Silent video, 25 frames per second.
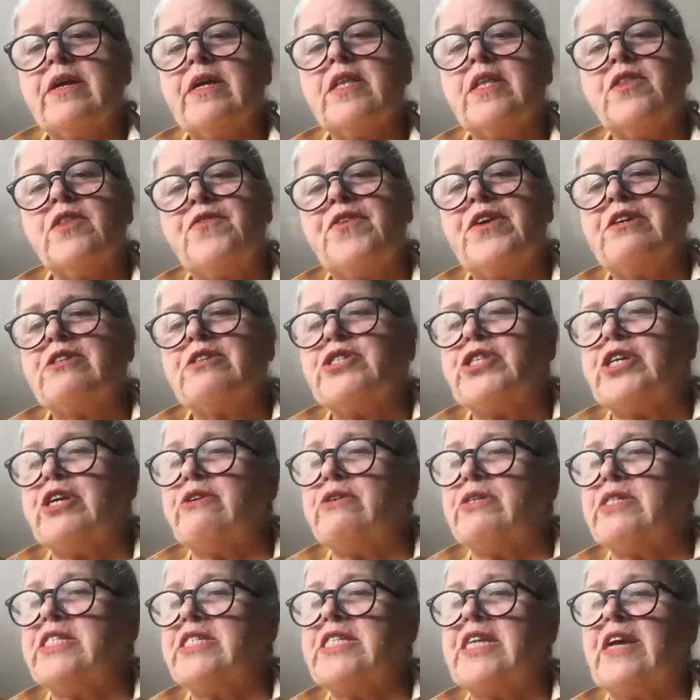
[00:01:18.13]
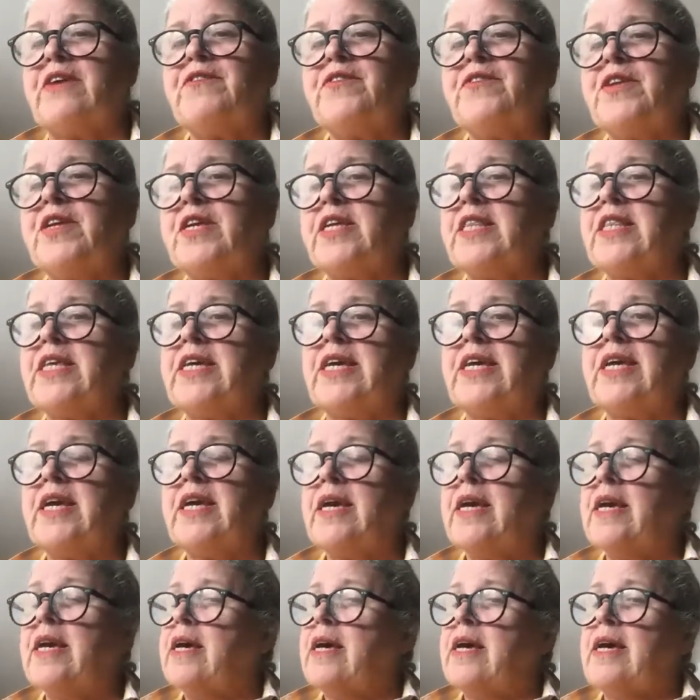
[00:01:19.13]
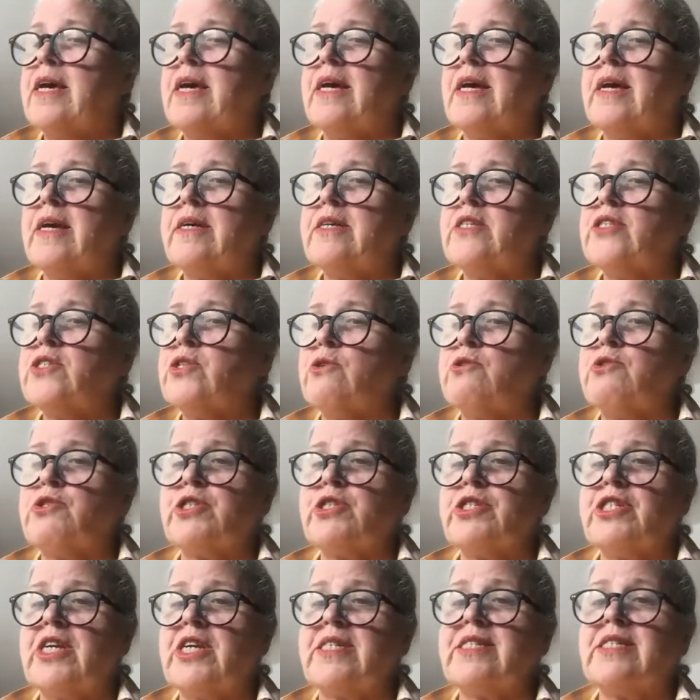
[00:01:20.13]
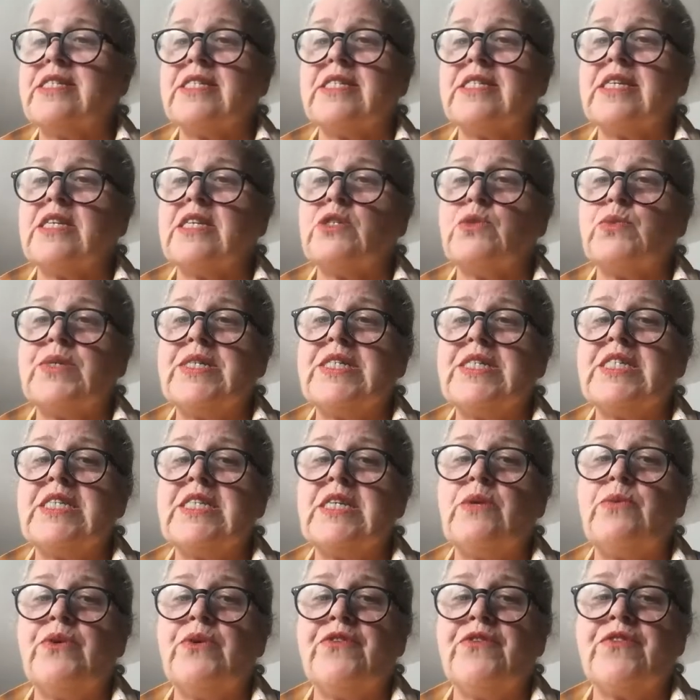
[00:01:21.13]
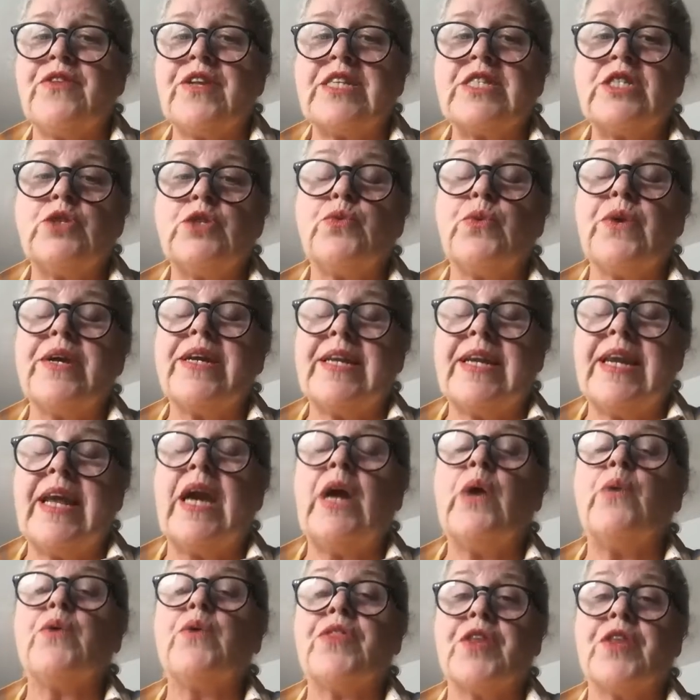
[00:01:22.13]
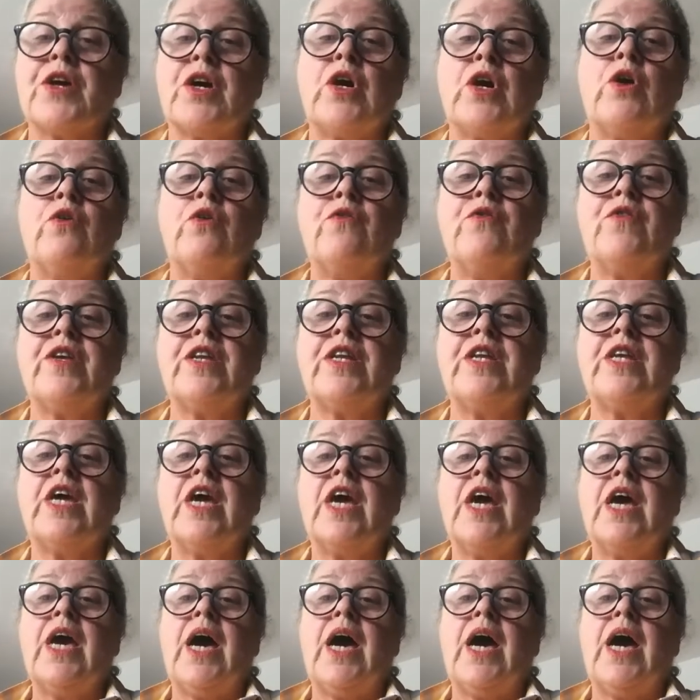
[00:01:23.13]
And the fair share is definitely social justice, as we see reflected right now with the COVID